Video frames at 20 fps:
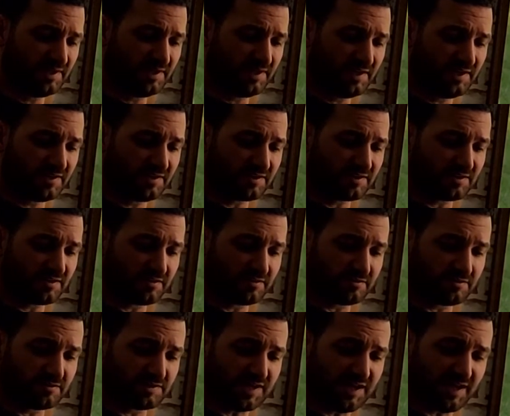And the
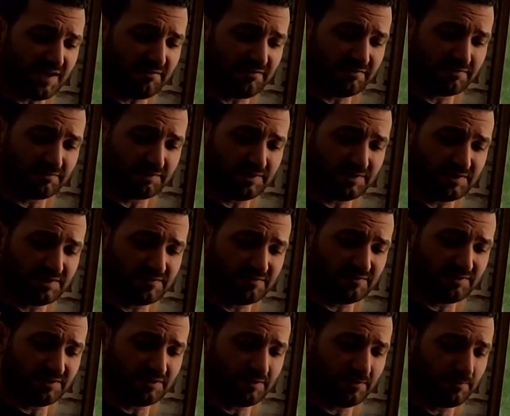girls laughed
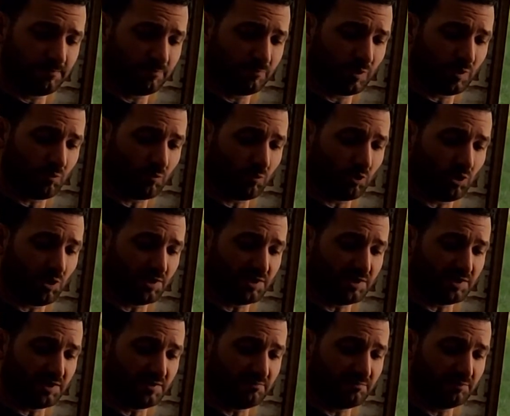derisively, while
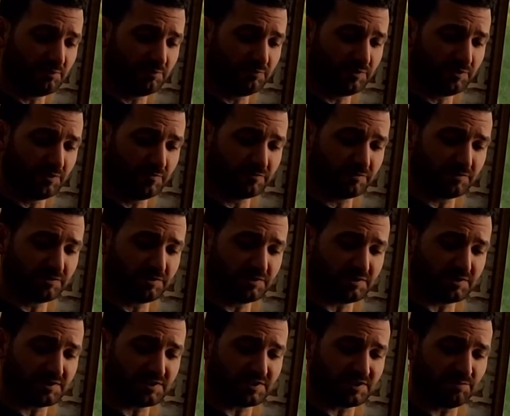Wanda moved over to the
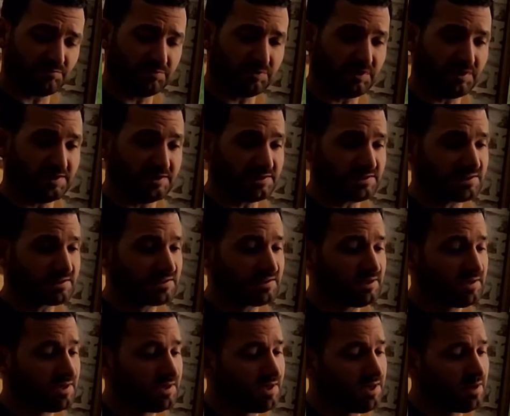sunny place
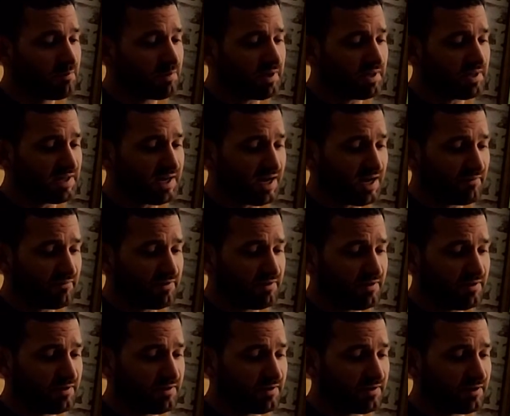by the
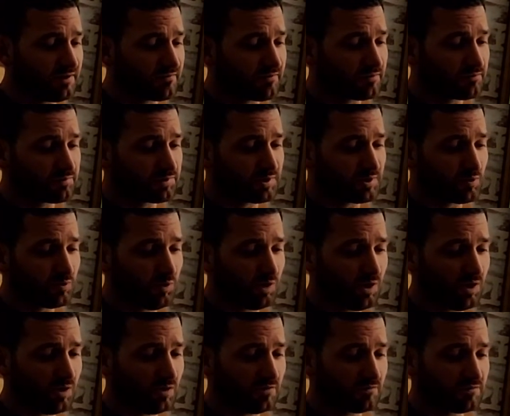ivy-covered brick
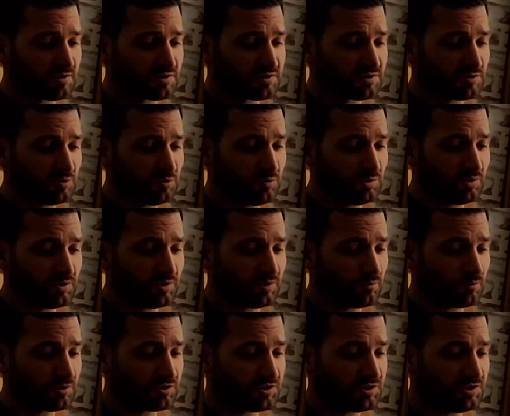wall of the school building
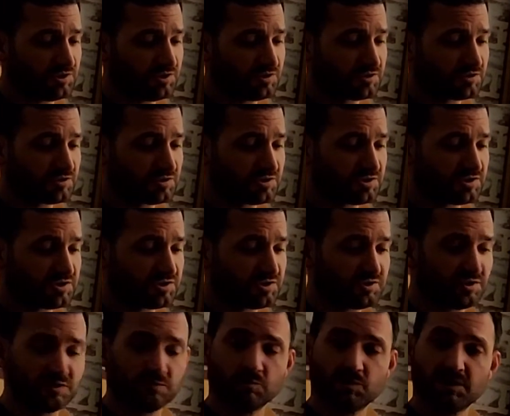where she usually stood
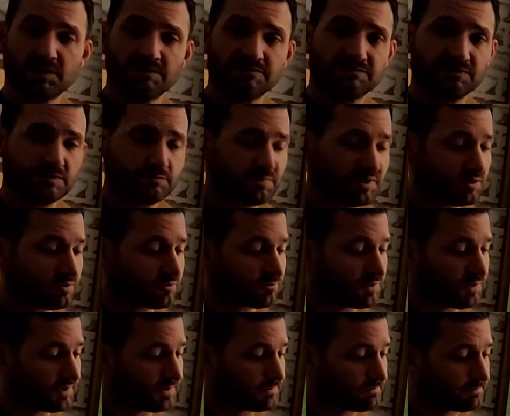and waited for the bell to
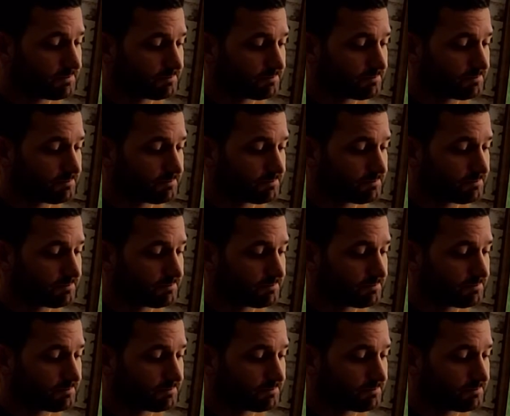ring.